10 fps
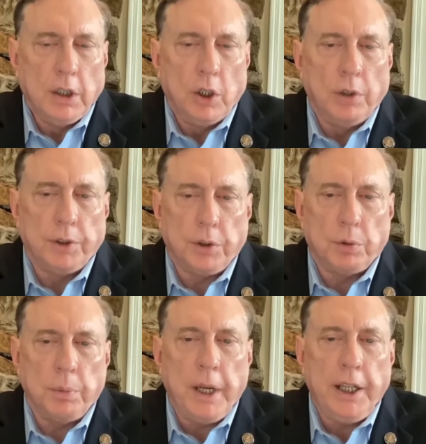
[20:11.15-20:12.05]
over to
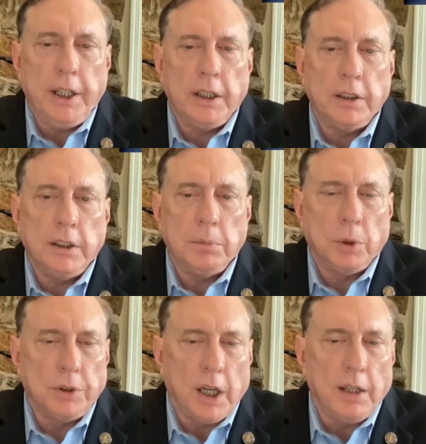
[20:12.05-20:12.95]
Romania and
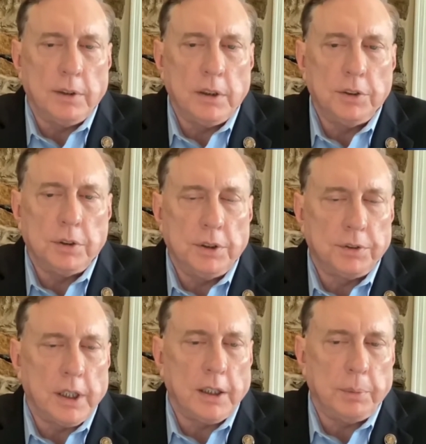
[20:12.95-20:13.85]
Moldova has
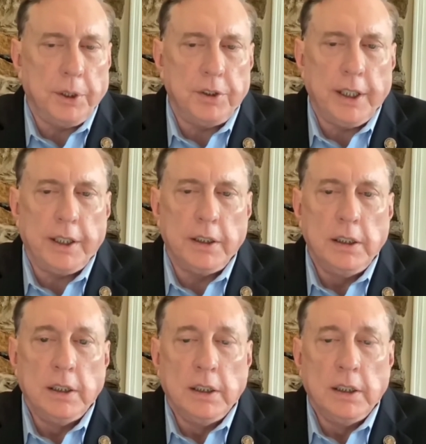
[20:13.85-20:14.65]
got to be taken.